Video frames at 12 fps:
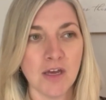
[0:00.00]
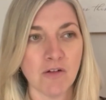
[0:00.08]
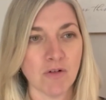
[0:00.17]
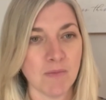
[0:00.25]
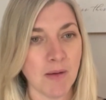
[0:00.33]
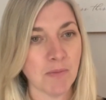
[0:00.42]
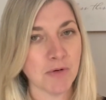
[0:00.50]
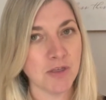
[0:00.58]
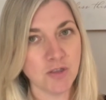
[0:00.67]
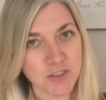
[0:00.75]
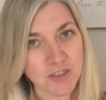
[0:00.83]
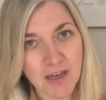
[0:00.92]
Remember,
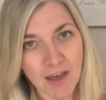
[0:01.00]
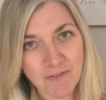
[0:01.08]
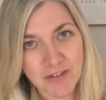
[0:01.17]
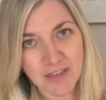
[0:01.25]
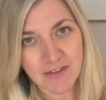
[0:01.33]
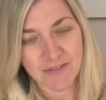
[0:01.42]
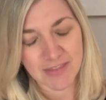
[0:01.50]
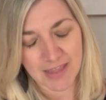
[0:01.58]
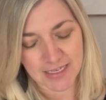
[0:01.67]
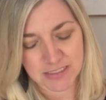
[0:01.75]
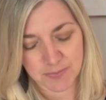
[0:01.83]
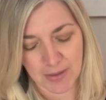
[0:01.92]
you still have to live in
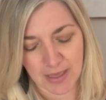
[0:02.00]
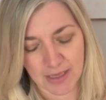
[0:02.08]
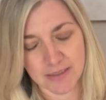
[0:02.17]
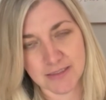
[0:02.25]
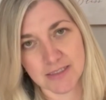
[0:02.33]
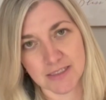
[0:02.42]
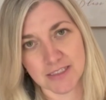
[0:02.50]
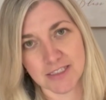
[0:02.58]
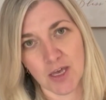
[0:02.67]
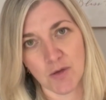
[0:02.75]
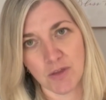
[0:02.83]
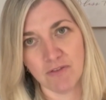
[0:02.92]
that space,
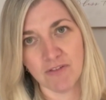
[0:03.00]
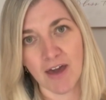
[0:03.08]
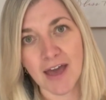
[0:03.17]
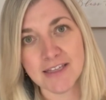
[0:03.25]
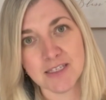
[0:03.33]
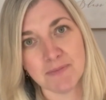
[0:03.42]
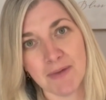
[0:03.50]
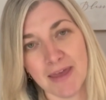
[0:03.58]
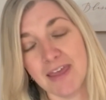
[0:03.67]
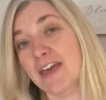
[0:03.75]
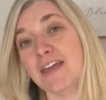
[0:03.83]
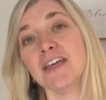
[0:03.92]
so you've got to
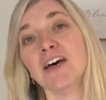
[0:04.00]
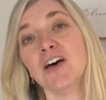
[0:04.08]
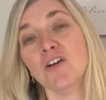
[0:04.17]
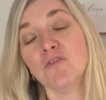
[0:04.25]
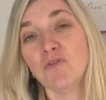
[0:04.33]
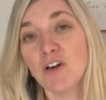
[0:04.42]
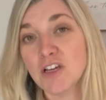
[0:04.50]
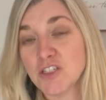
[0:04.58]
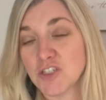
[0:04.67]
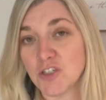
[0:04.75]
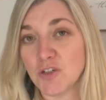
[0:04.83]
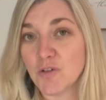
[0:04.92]
make it
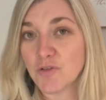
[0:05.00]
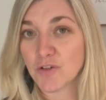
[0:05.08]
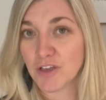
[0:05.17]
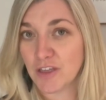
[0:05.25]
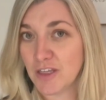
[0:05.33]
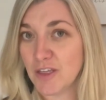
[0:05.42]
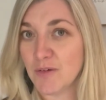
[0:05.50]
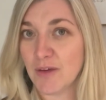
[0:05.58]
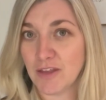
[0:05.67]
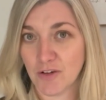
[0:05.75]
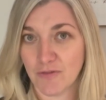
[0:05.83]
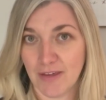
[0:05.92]
functional for you
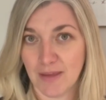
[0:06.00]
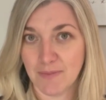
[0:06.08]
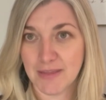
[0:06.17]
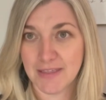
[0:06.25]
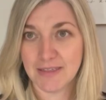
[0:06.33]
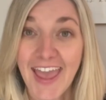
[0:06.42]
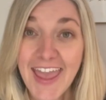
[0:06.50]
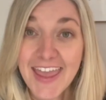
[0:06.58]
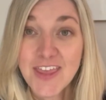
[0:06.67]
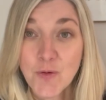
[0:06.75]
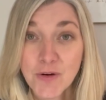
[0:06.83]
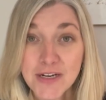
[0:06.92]
and your family.
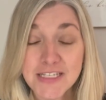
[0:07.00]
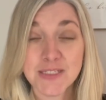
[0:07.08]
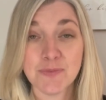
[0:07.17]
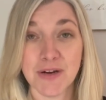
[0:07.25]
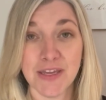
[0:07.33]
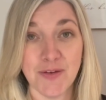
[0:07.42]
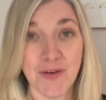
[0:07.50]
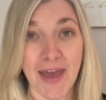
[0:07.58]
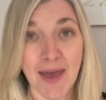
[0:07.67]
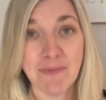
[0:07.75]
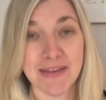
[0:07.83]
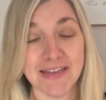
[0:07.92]
And you want it to bring you
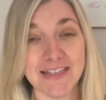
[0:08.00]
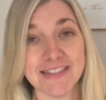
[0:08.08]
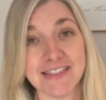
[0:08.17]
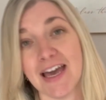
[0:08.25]
happiness.